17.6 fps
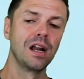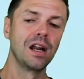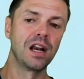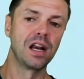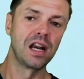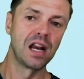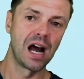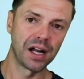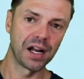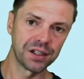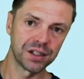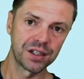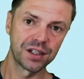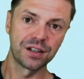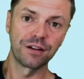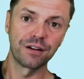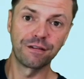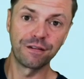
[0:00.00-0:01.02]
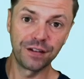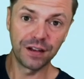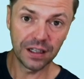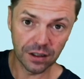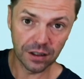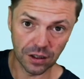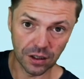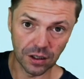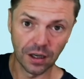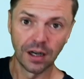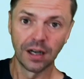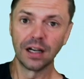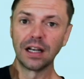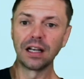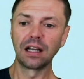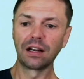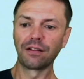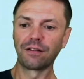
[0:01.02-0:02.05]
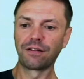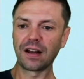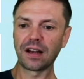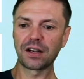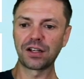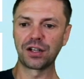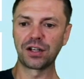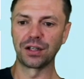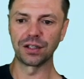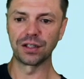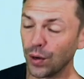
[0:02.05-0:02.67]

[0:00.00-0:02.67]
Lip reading: not severe infections,